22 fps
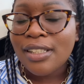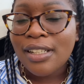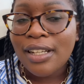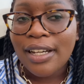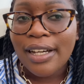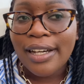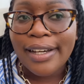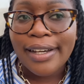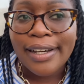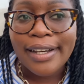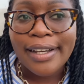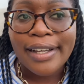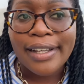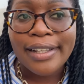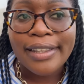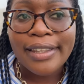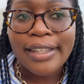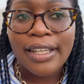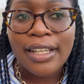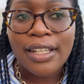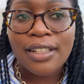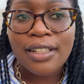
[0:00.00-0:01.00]

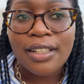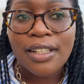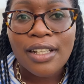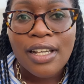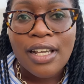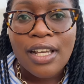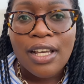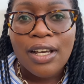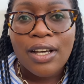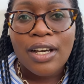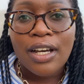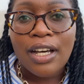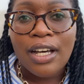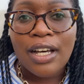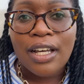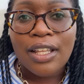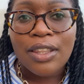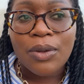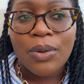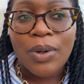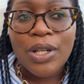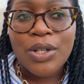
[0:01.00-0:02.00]

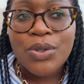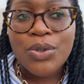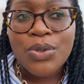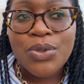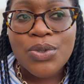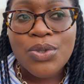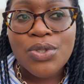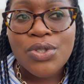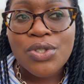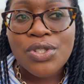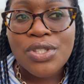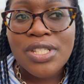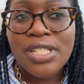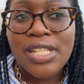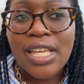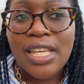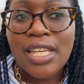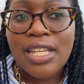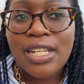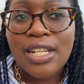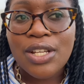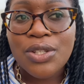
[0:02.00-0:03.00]
The one who's
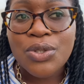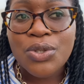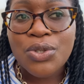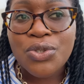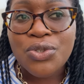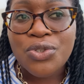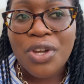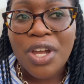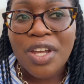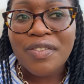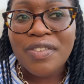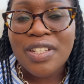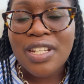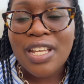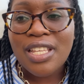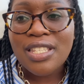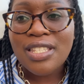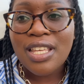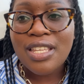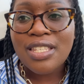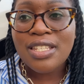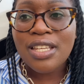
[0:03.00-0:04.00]
taking us, who's driving
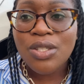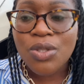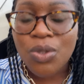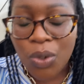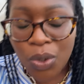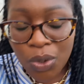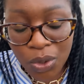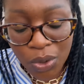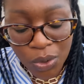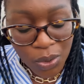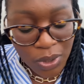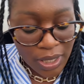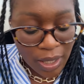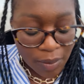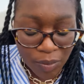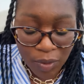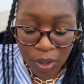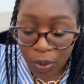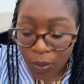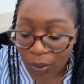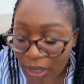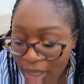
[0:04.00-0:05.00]
us, has just gone to do
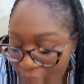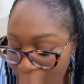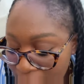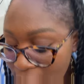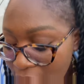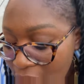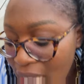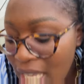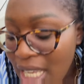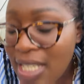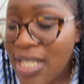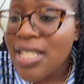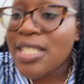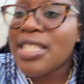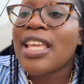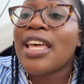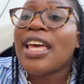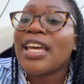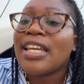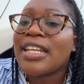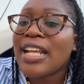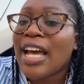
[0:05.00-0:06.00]
something quickly. She's the
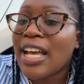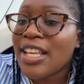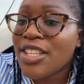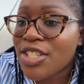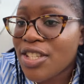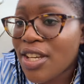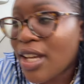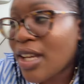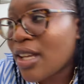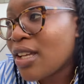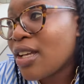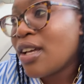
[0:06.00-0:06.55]
head usher